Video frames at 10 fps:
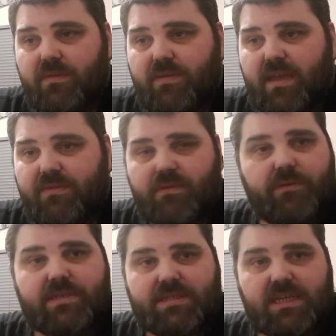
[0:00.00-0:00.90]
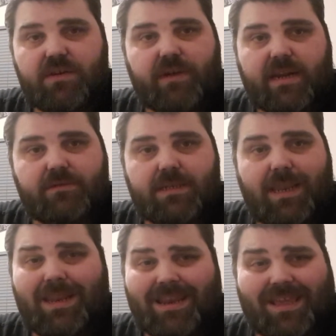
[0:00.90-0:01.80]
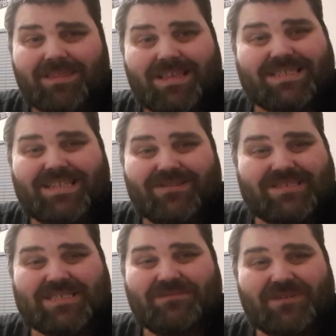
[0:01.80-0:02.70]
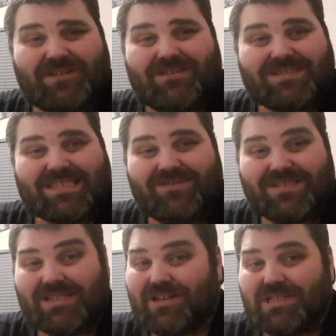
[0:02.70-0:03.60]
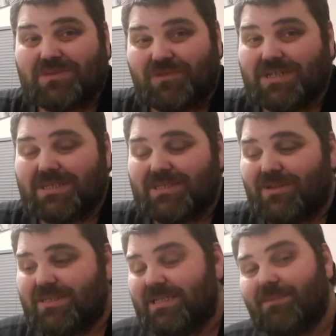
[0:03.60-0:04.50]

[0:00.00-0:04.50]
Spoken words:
they're throwing tea around like there's no tomorrow, so it's hardly surprising there's a lot of tea.